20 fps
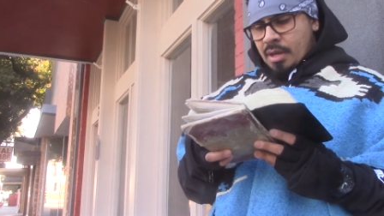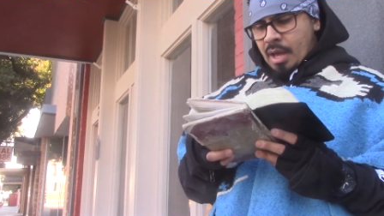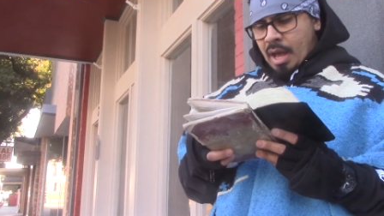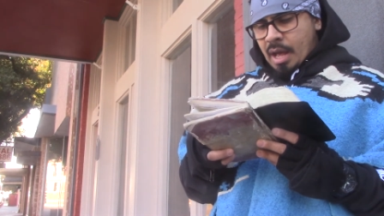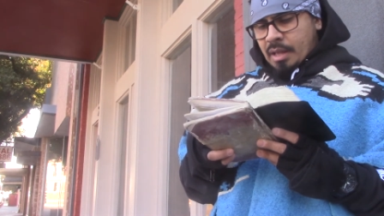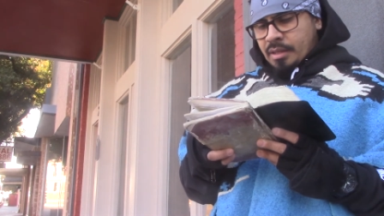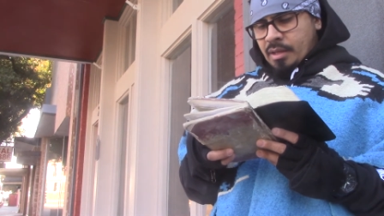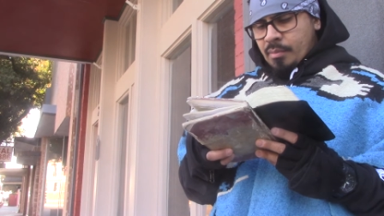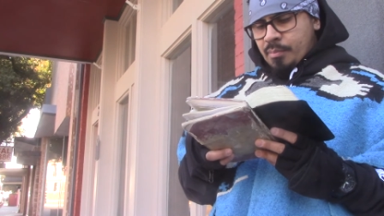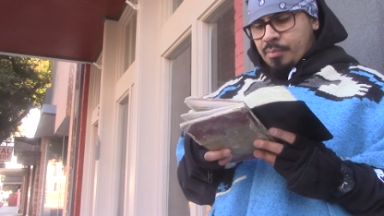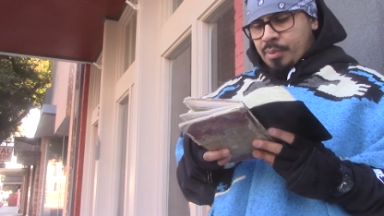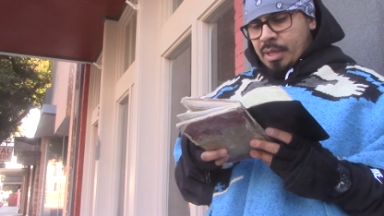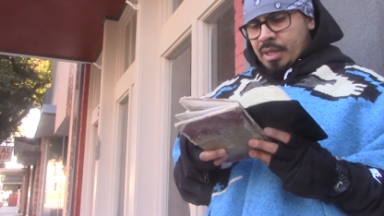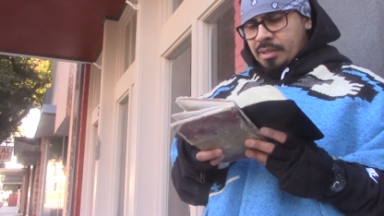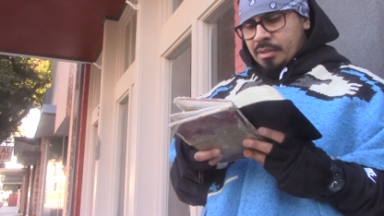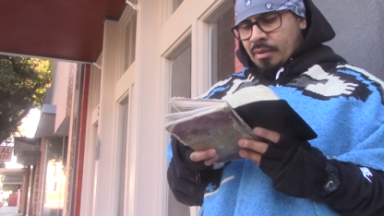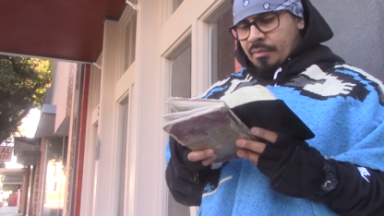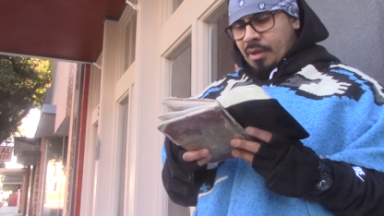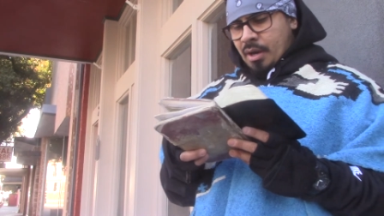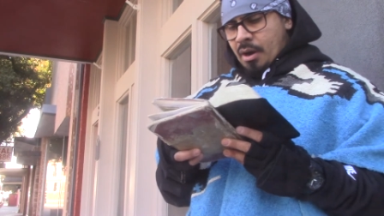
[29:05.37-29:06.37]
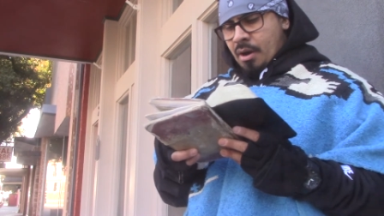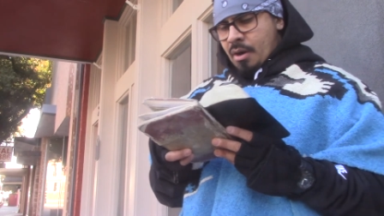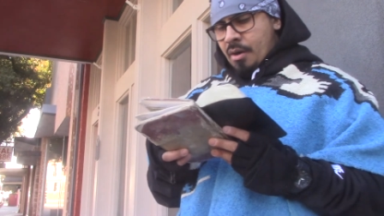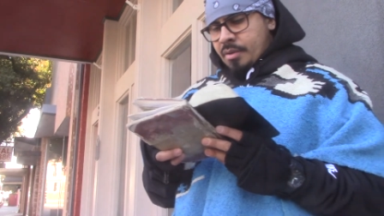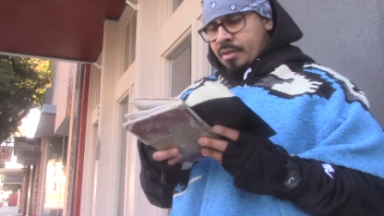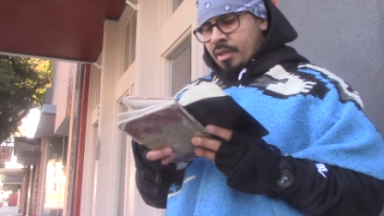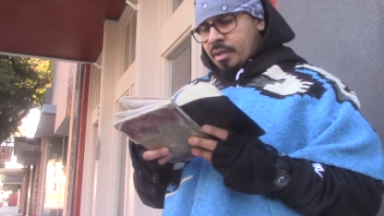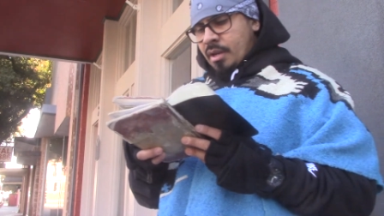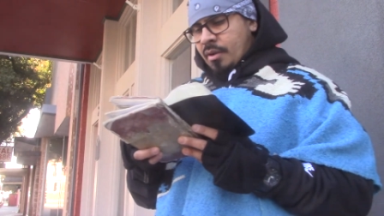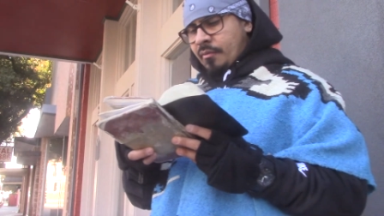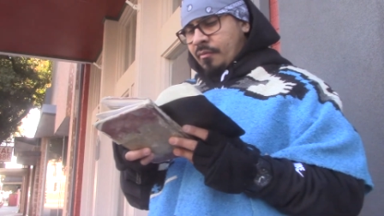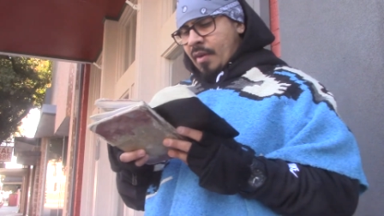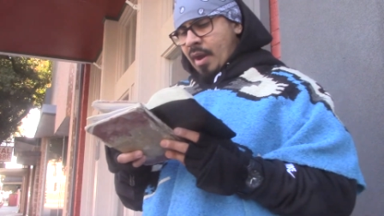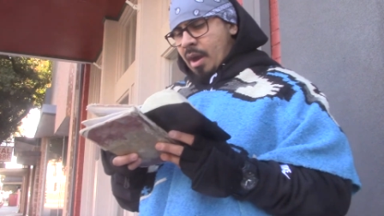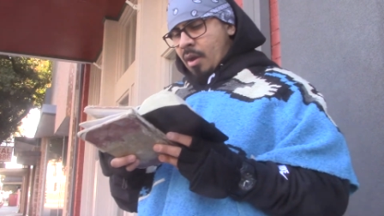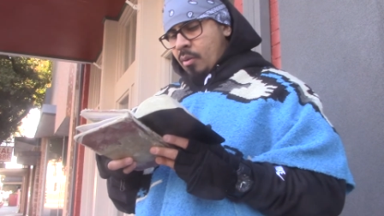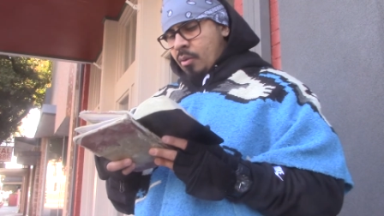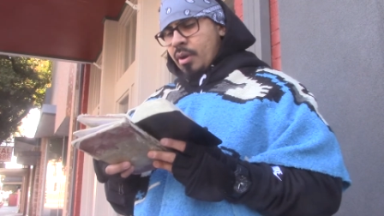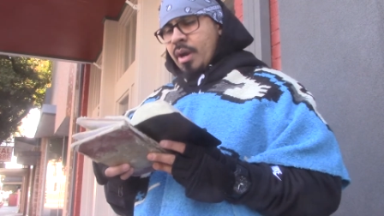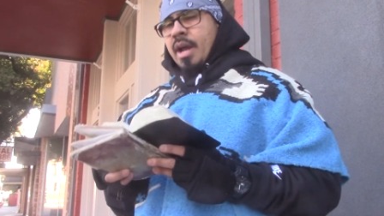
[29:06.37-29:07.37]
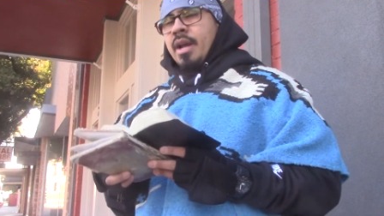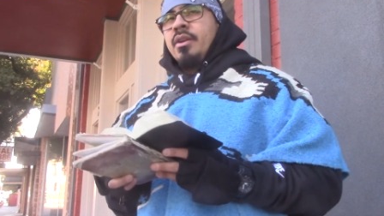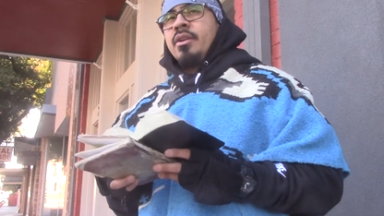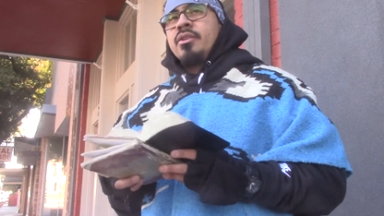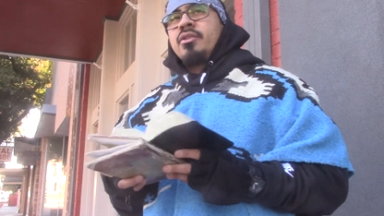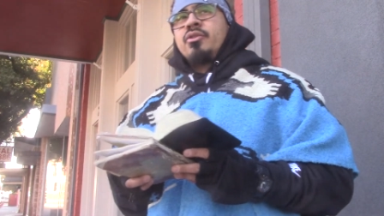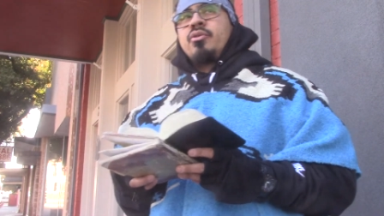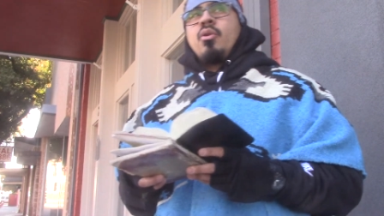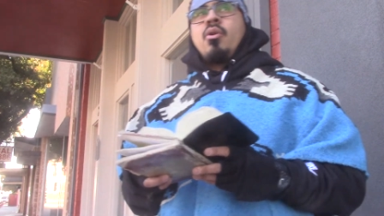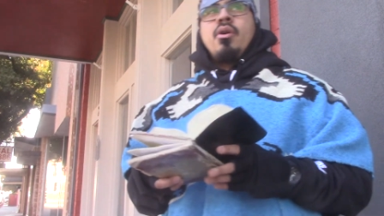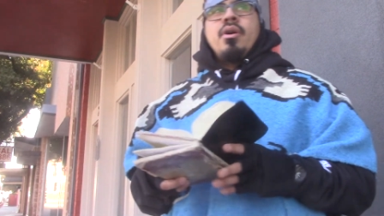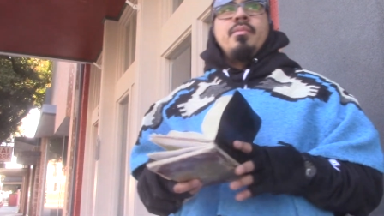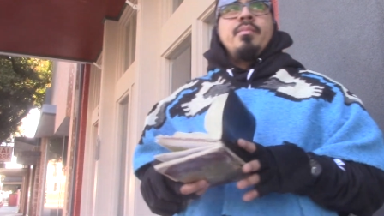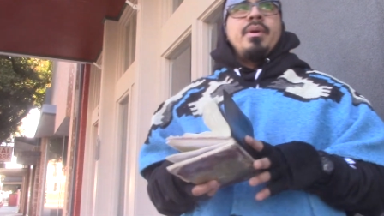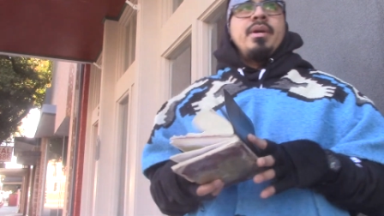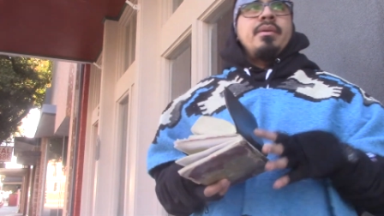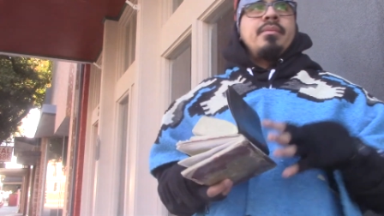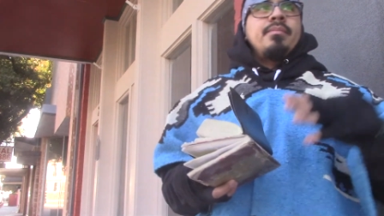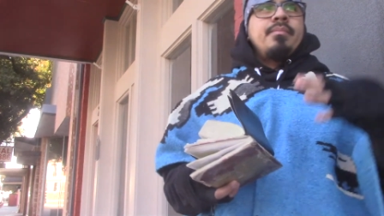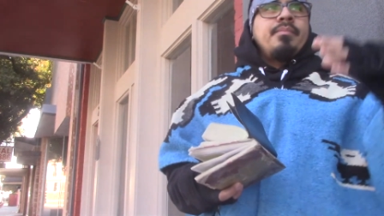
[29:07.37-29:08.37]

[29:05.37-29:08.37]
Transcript: and the beasts of the earth to devour and destroy, man.